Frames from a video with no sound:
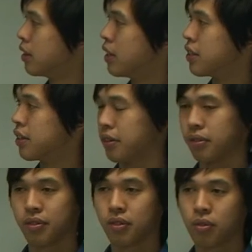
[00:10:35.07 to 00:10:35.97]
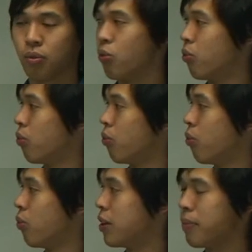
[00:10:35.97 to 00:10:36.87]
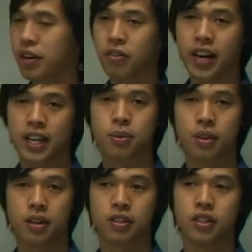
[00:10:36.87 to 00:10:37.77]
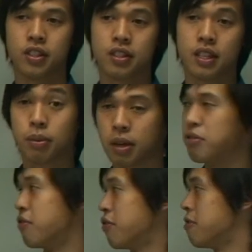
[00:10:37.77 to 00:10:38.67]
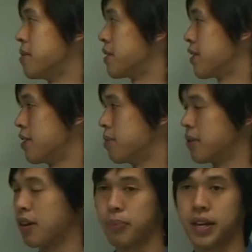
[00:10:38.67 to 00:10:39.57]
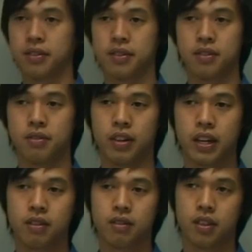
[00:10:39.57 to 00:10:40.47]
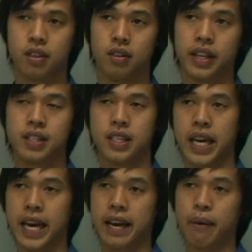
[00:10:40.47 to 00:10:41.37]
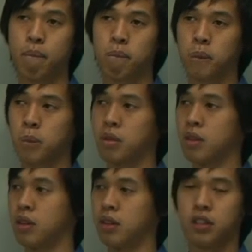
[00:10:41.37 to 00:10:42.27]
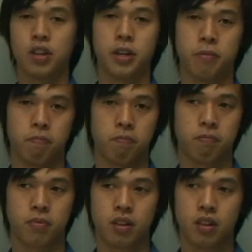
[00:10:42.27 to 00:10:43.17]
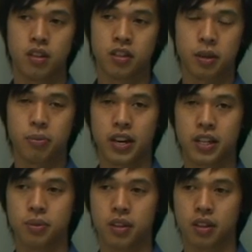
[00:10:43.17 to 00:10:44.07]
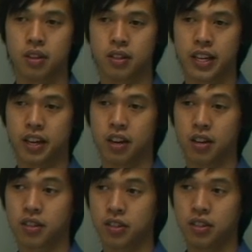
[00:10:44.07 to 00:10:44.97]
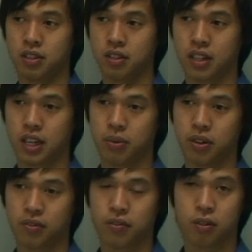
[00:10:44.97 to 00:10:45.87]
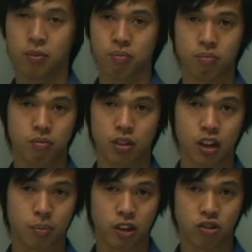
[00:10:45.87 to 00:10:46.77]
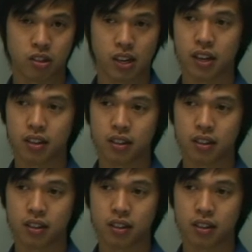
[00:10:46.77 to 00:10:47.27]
So when the metal reacts with oxygen, sometimes you form insoluble compounds, right? So let's say sodium. Sodium reacts with, say, oxygen, and we could form sodium hydroxide.